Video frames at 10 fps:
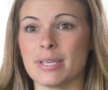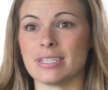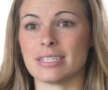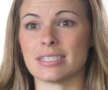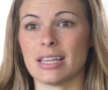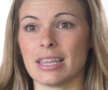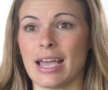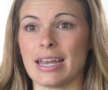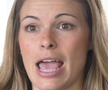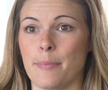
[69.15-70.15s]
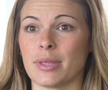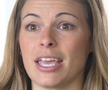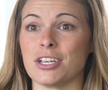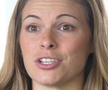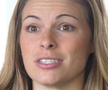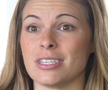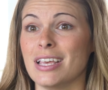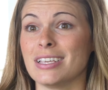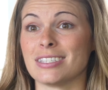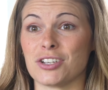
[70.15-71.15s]
business-aligned applications
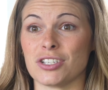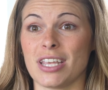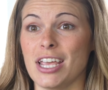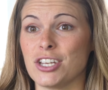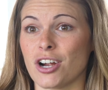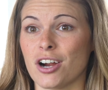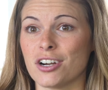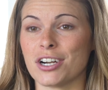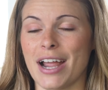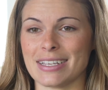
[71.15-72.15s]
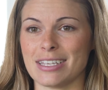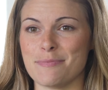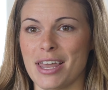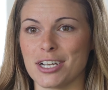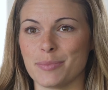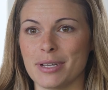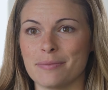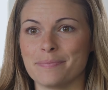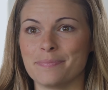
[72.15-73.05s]
such as HR or asset management.